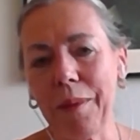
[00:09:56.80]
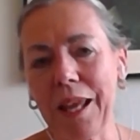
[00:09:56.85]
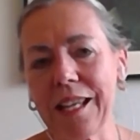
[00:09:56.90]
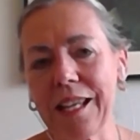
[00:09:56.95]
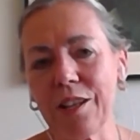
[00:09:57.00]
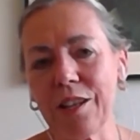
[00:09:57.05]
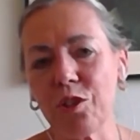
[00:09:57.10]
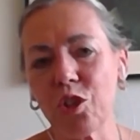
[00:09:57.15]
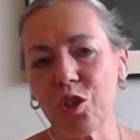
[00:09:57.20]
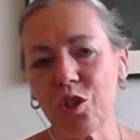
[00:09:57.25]

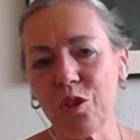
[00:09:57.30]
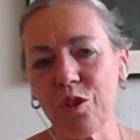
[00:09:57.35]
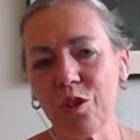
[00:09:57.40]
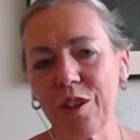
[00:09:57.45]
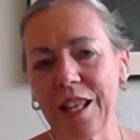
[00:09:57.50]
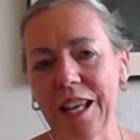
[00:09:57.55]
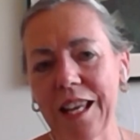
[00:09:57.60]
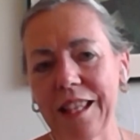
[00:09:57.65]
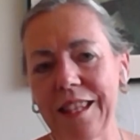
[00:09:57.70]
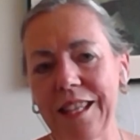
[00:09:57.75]
making sure
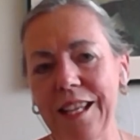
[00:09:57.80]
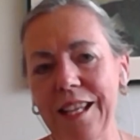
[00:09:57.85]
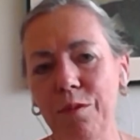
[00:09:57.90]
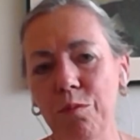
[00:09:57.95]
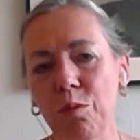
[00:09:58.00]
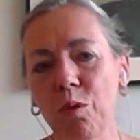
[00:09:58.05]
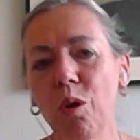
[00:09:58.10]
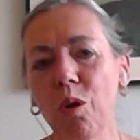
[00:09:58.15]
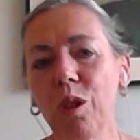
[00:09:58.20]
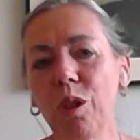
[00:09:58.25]
that
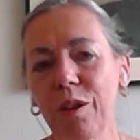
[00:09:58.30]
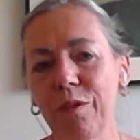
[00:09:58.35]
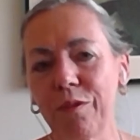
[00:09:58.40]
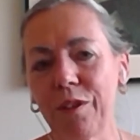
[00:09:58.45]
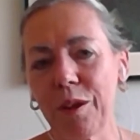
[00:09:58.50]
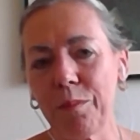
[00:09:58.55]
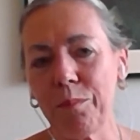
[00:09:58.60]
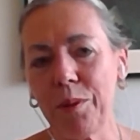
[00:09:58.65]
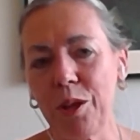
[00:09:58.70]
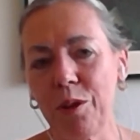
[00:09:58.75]
the role of
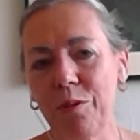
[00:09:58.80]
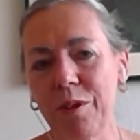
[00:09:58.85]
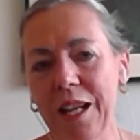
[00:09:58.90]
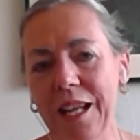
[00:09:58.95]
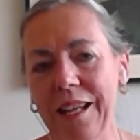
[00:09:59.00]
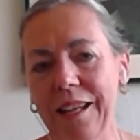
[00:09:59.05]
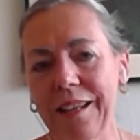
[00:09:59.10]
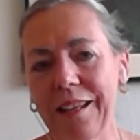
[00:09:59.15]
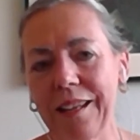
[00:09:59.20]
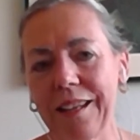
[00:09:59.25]

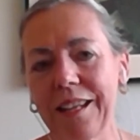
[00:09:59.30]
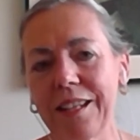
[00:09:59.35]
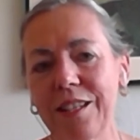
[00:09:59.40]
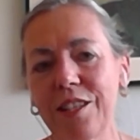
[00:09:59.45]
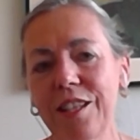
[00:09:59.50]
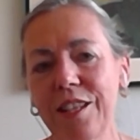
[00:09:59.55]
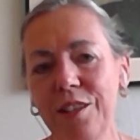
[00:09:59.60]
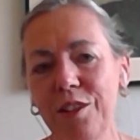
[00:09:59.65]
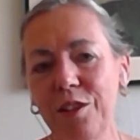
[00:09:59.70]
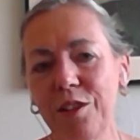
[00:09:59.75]
computing
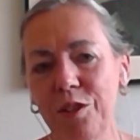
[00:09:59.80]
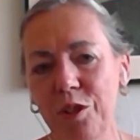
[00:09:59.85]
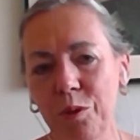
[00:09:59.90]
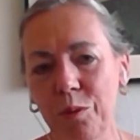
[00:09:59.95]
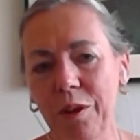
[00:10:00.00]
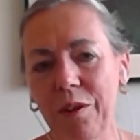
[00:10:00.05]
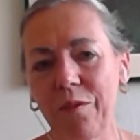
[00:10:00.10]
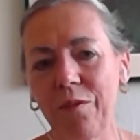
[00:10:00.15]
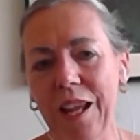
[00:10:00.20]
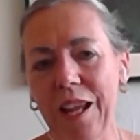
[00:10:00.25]
continued
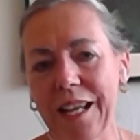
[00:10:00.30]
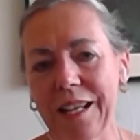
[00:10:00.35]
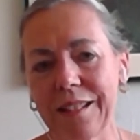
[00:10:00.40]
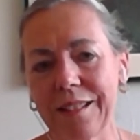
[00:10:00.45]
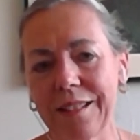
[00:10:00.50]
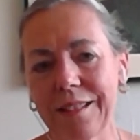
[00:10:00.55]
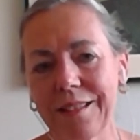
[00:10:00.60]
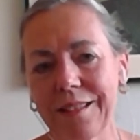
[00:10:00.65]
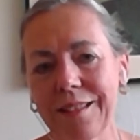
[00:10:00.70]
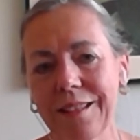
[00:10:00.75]
to
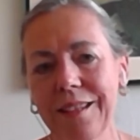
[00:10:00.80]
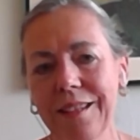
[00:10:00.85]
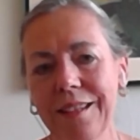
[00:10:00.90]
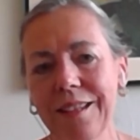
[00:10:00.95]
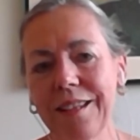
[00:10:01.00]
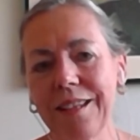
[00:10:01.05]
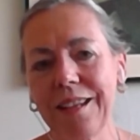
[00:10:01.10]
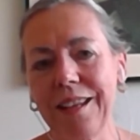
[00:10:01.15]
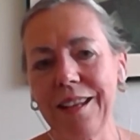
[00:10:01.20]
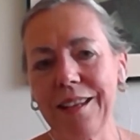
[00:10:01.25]
advance
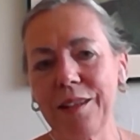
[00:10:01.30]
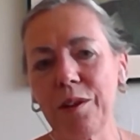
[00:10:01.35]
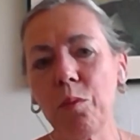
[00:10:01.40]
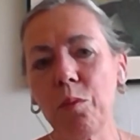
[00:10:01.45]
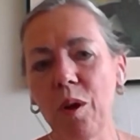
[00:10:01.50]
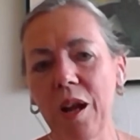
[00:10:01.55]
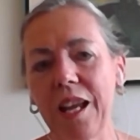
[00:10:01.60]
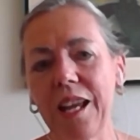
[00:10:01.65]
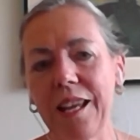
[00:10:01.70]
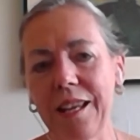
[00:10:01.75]
in a
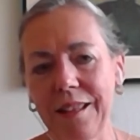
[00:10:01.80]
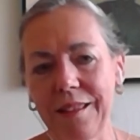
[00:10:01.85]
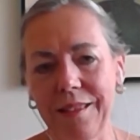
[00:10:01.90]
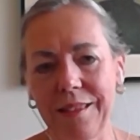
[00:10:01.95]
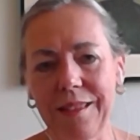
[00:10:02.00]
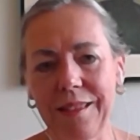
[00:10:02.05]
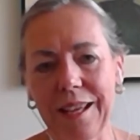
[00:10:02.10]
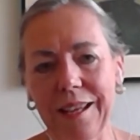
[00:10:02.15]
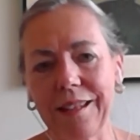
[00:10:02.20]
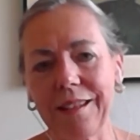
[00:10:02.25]
way
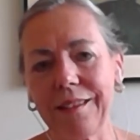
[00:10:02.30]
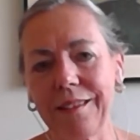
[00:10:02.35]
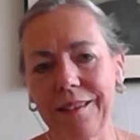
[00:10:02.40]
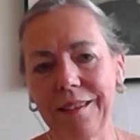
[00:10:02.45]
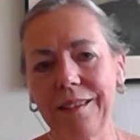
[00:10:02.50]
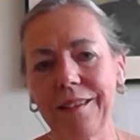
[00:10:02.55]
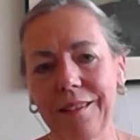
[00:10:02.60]
that